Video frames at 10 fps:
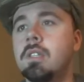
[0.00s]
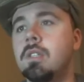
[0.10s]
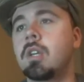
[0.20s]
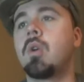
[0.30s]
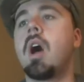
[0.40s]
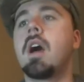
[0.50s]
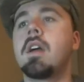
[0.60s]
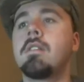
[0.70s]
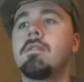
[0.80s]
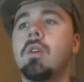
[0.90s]
The
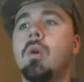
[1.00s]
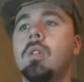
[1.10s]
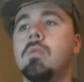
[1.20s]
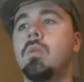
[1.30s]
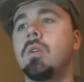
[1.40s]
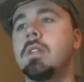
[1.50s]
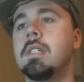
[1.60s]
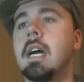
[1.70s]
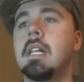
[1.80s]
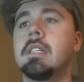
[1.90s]
cry for holy war in
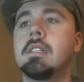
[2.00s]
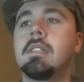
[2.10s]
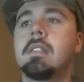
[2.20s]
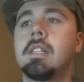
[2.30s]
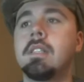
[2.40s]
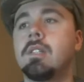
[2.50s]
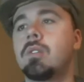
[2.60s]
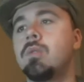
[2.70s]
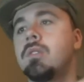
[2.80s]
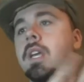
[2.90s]
Dallas. They send
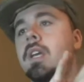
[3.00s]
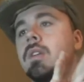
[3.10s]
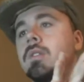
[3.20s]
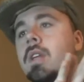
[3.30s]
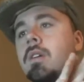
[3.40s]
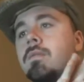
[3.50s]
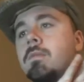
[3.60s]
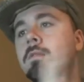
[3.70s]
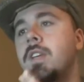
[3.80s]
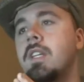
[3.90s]
crusaders out
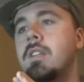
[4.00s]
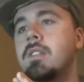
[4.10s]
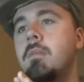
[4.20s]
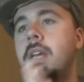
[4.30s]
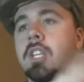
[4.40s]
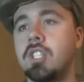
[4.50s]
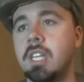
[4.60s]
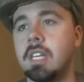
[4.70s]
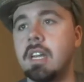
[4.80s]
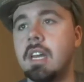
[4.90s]
from Phoenix to
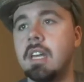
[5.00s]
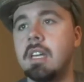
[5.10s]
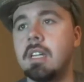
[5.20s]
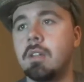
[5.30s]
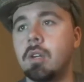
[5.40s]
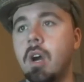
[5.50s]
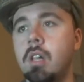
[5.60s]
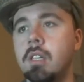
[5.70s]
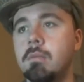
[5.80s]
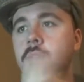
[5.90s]
Beijing. They're
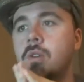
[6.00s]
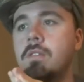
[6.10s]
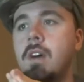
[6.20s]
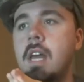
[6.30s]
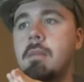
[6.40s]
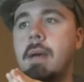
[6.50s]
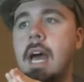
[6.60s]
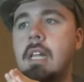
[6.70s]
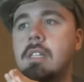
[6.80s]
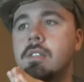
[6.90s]
calling purify the
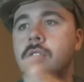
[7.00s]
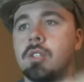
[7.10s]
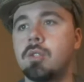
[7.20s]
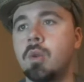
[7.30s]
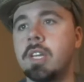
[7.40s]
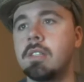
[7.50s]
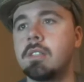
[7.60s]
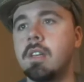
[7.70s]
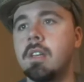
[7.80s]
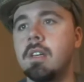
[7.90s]
palace, the
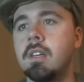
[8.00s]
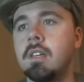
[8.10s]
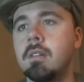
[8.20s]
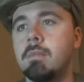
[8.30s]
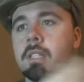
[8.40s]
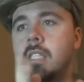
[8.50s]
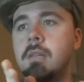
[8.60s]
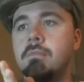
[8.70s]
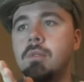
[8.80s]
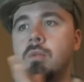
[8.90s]
streets. But the
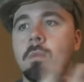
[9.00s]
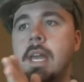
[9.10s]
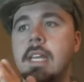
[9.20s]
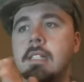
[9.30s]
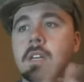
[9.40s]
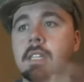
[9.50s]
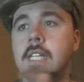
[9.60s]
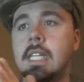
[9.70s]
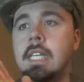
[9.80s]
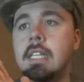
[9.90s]
temple remains
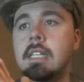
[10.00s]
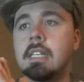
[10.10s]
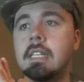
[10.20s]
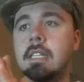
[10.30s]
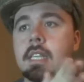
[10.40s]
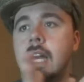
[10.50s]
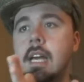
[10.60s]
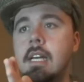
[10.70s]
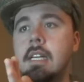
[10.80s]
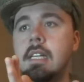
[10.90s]
unclean.
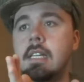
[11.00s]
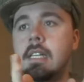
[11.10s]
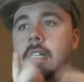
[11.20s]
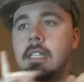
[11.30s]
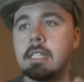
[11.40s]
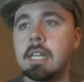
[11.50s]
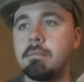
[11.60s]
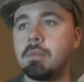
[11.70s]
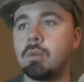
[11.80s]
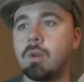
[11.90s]
Yeah, the
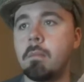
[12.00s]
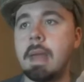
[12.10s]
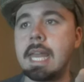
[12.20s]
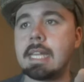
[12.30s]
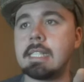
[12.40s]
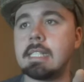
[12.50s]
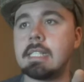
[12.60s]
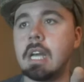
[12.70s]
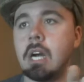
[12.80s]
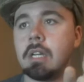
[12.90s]
temple remains
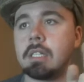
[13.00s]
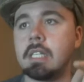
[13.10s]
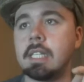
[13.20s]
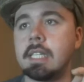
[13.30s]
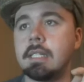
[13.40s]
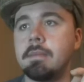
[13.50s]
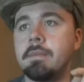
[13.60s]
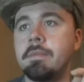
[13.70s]
unclean.